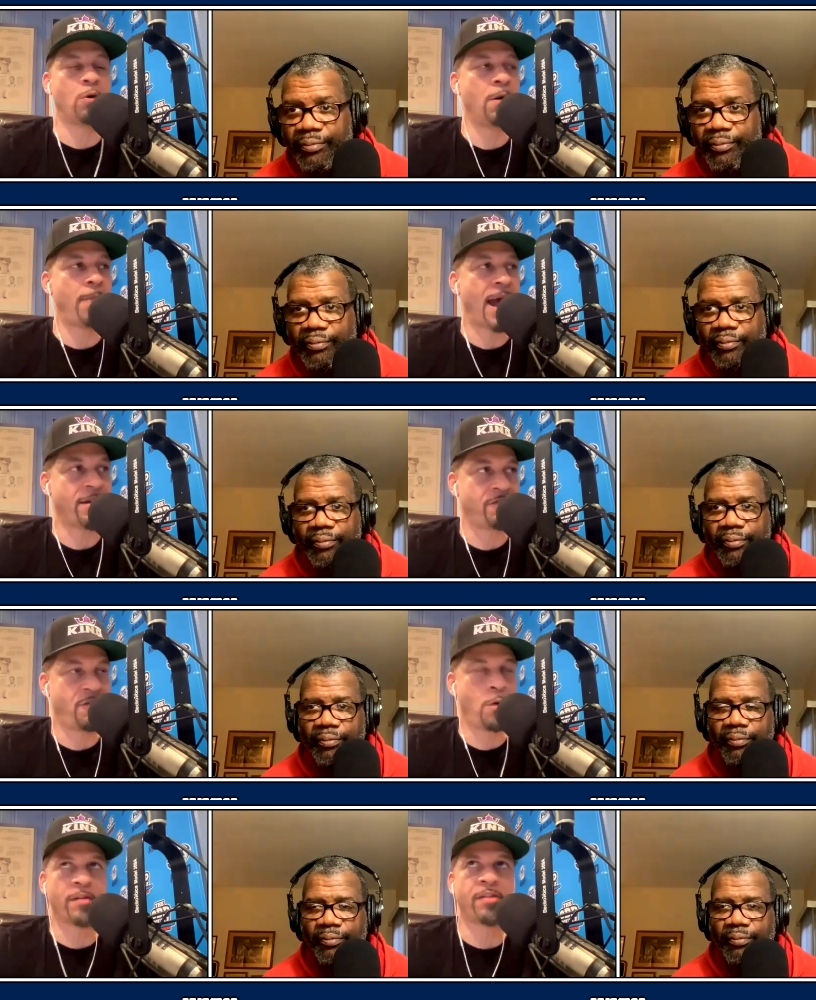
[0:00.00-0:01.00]
Speaker 1: just going back
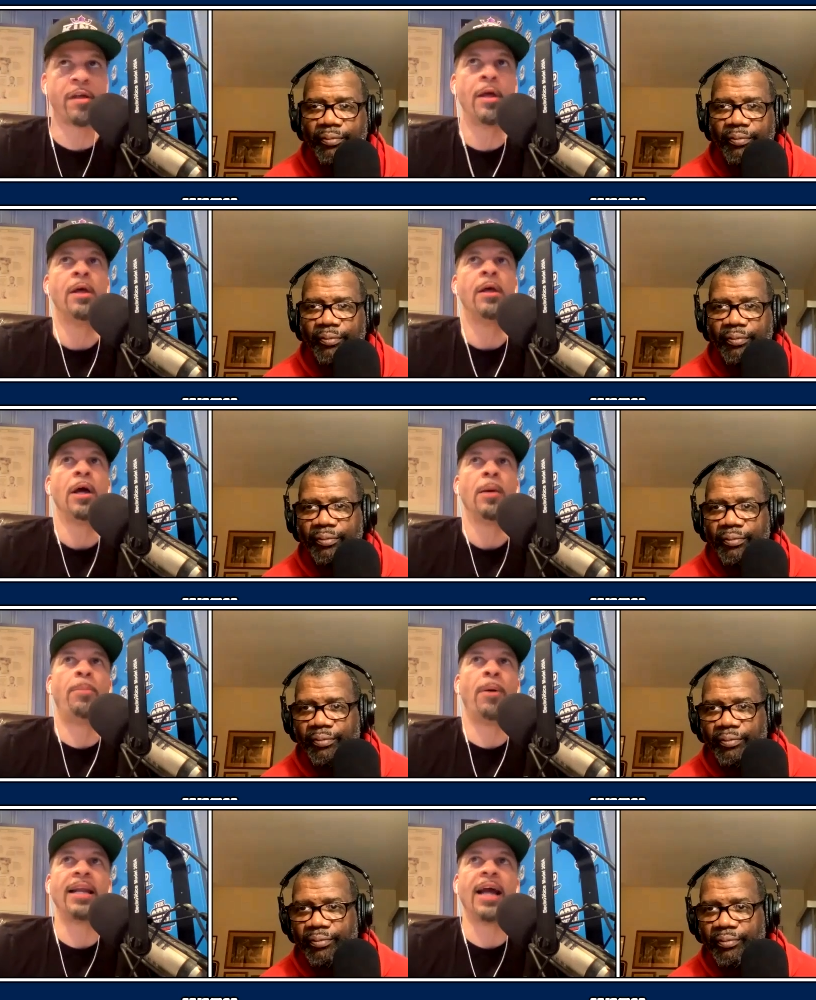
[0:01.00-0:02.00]
and forth.
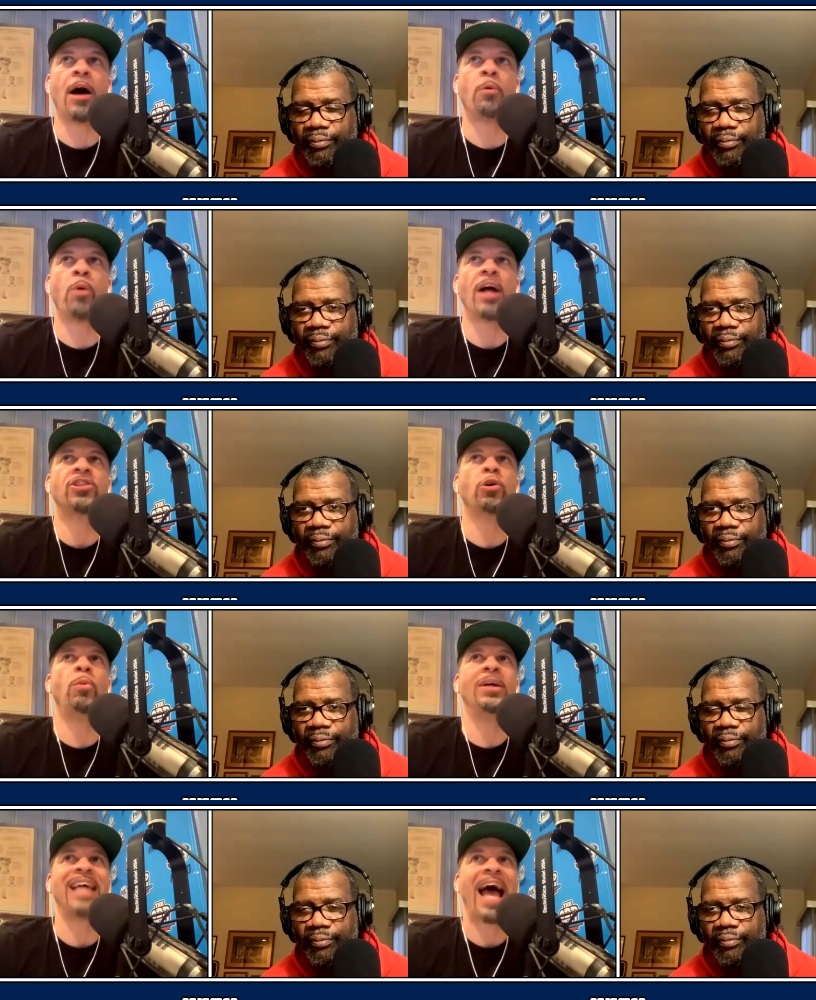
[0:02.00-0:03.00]
But uh,
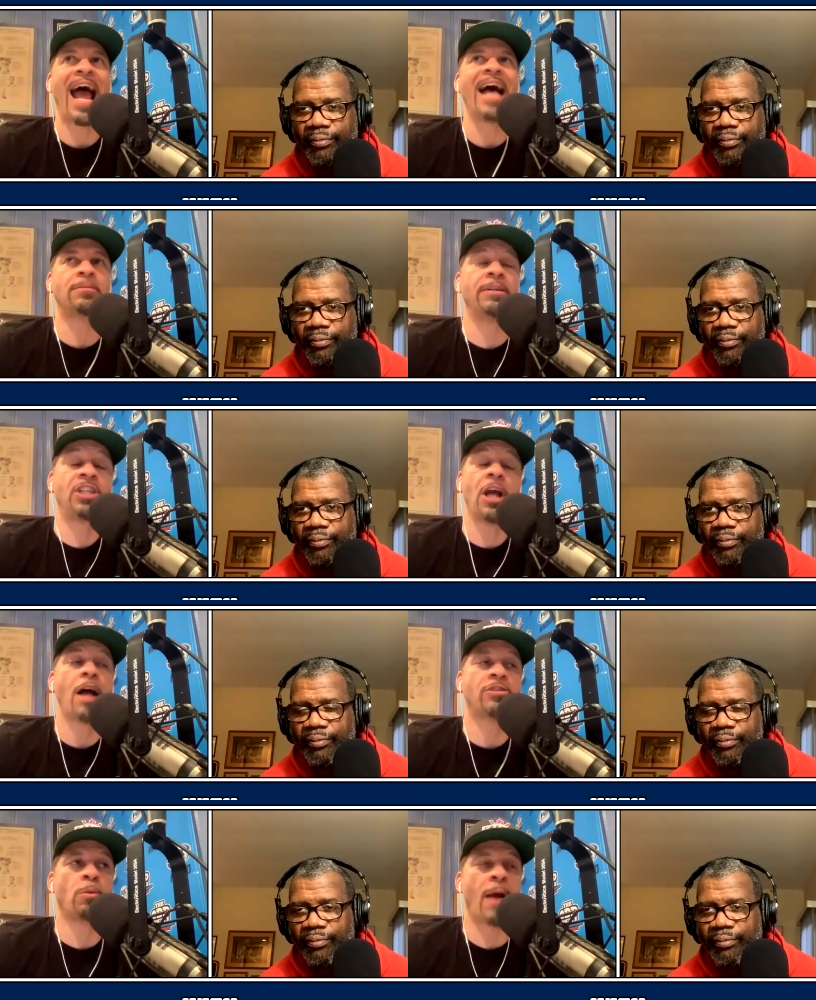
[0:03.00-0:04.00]
Russell was asked, but she
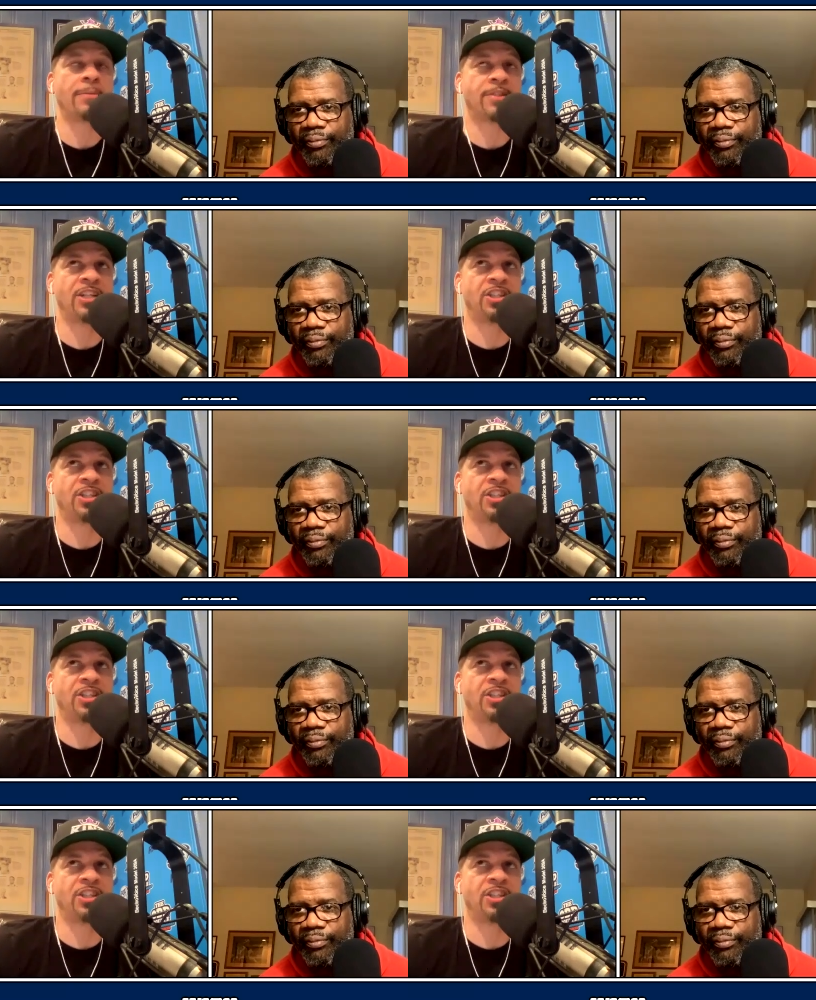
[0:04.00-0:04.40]
also, Rob,